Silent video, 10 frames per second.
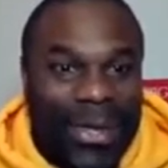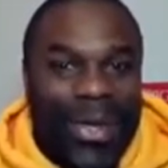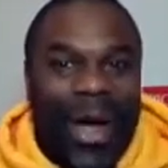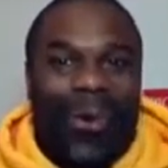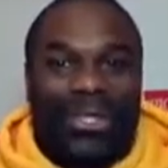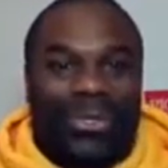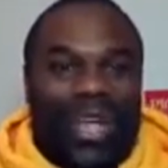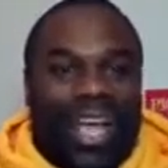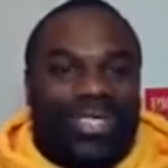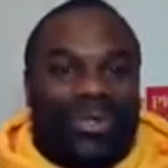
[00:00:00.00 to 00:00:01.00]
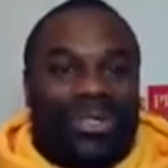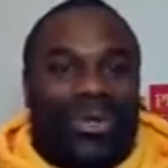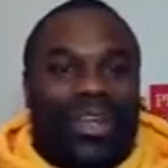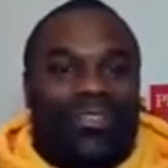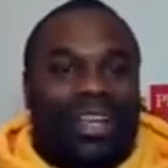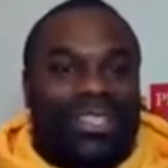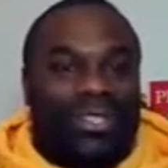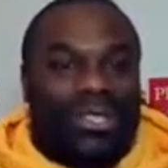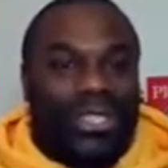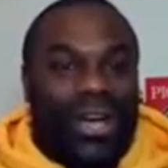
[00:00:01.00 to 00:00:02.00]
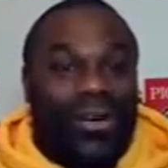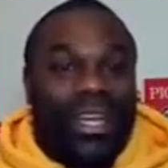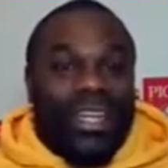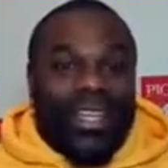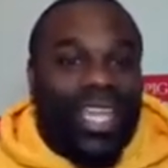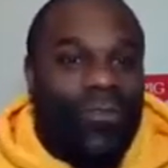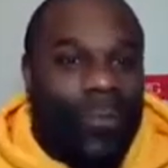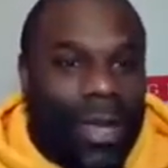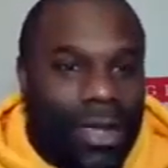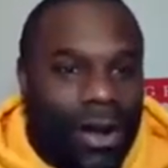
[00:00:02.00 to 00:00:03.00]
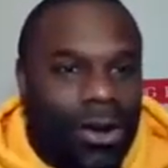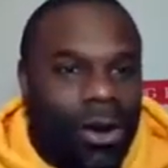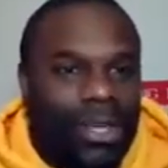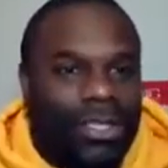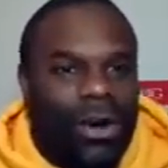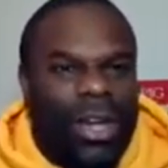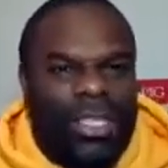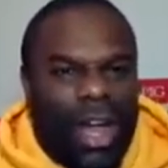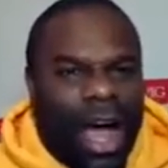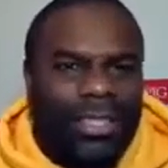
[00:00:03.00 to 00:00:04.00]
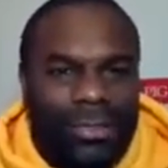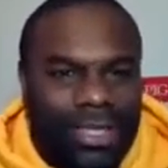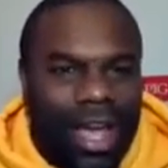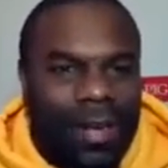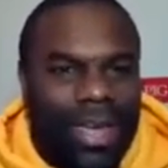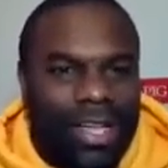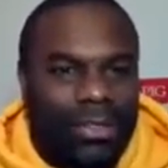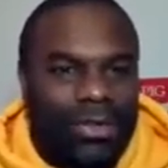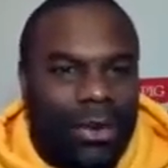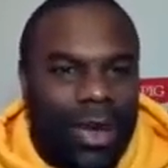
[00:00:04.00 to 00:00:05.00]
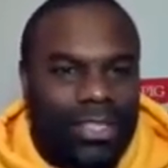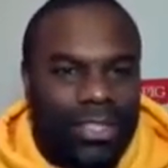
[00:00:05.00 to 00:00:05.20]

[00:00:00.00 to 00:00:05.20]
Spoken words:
I want you guys to enjoy the rest of the show. Thank you for being on Corey Stories. An awesome job answering the questions.